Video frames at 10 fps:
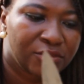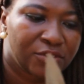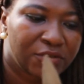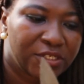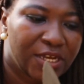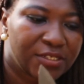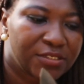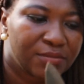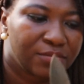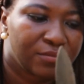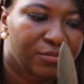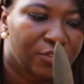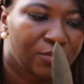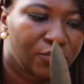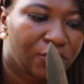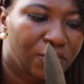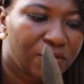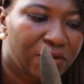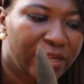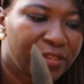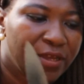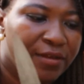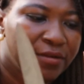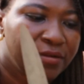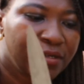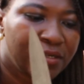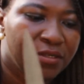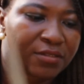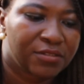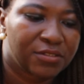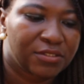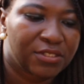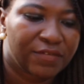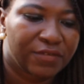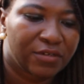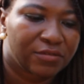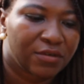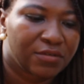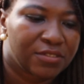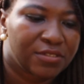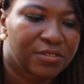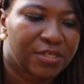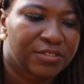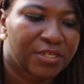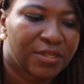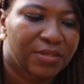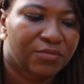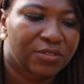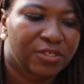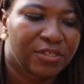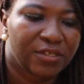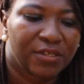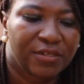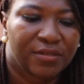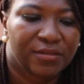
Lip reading: It already has some growth right there, several growths. There's another one here,